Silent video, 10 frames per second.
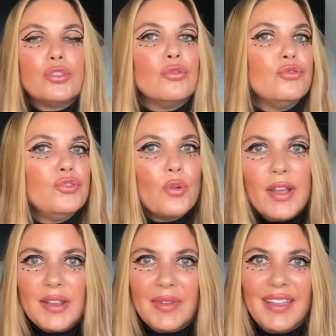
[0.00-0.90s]
So
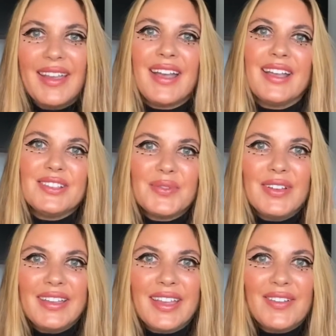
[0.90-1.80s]
join me as
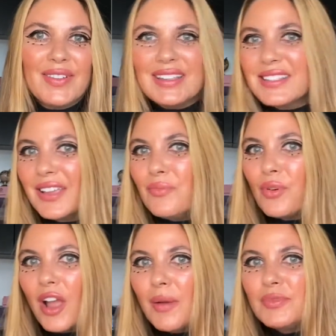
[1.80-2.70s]
we get my skin
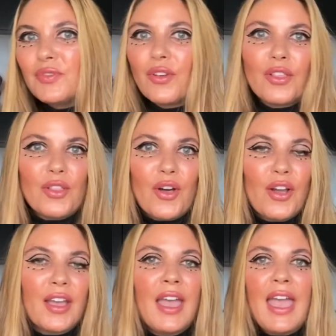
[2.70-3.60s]
prepped for the look